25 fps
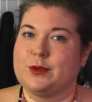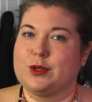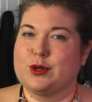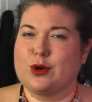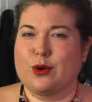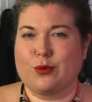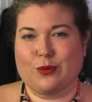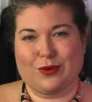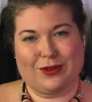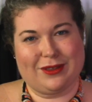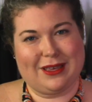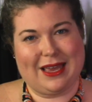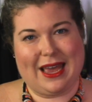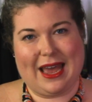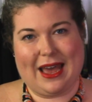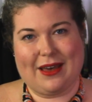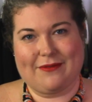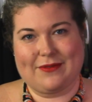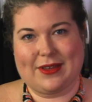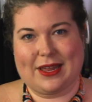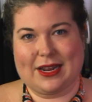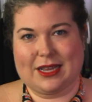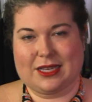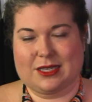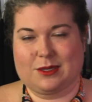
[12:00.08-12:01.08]
don't really have
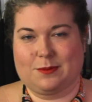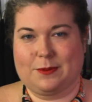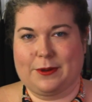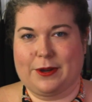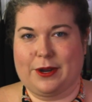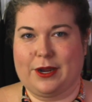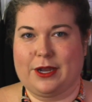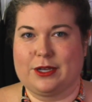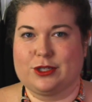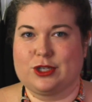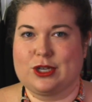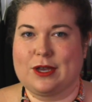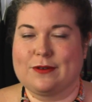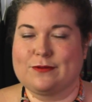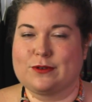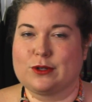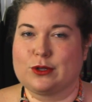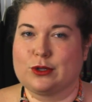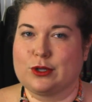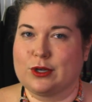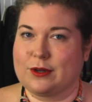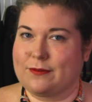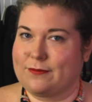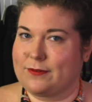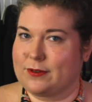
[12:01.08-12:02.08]
that experience. You have to
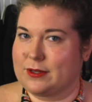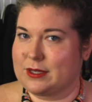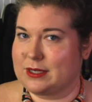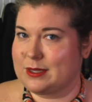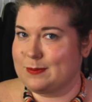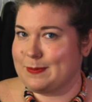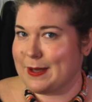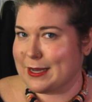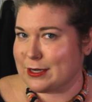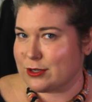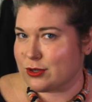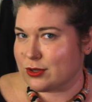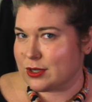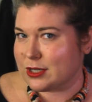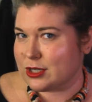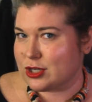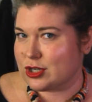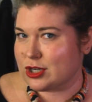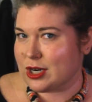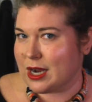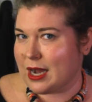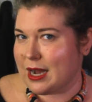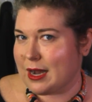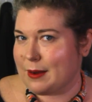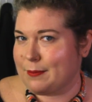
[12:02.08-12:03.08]
look for the specialty
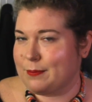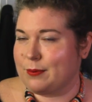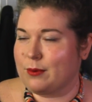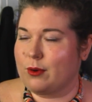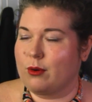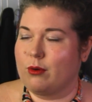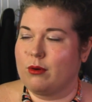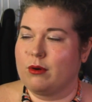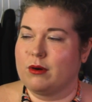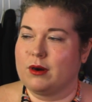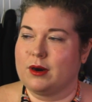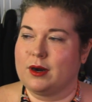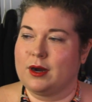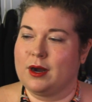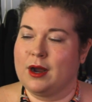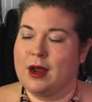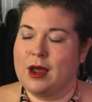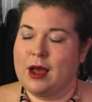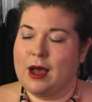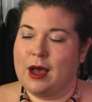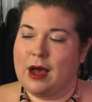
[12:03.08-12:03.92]
shop, or